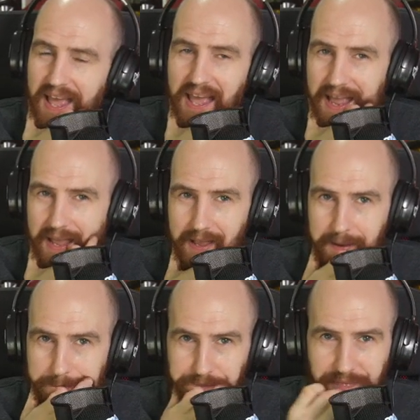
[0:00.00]

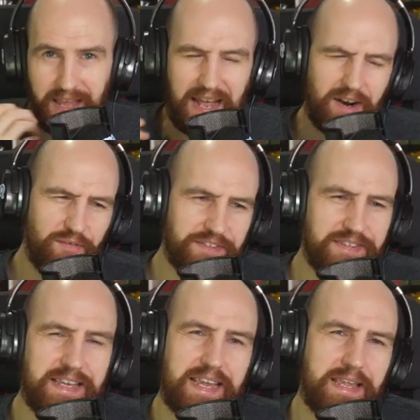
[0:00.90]
Um, and
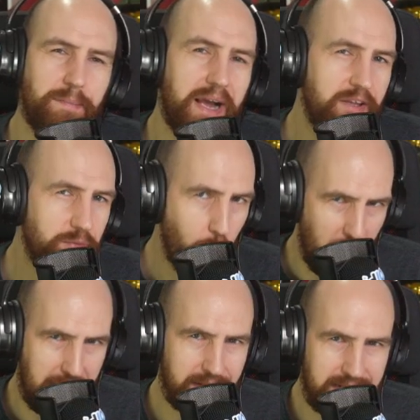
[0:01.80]
obviously, you might as
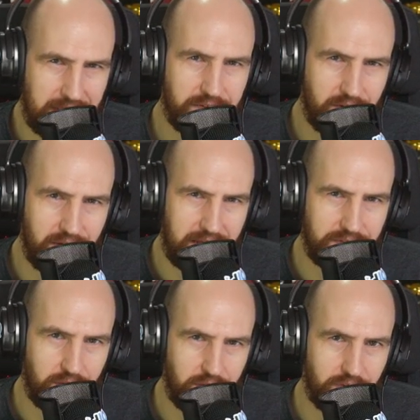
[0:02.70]
well categorize
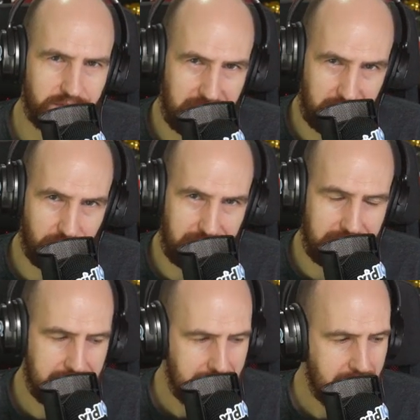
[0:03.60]
your content
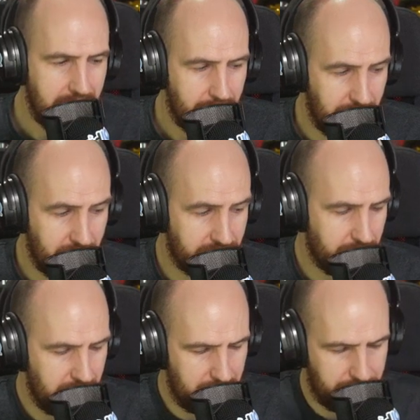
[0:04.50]
correctly, because there
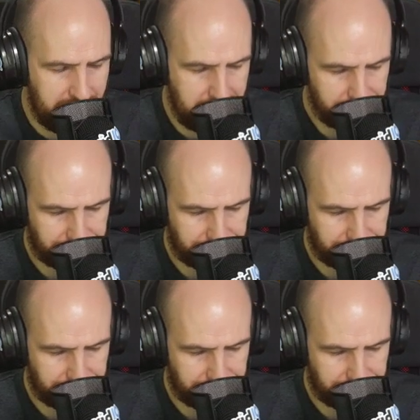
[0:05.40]
might be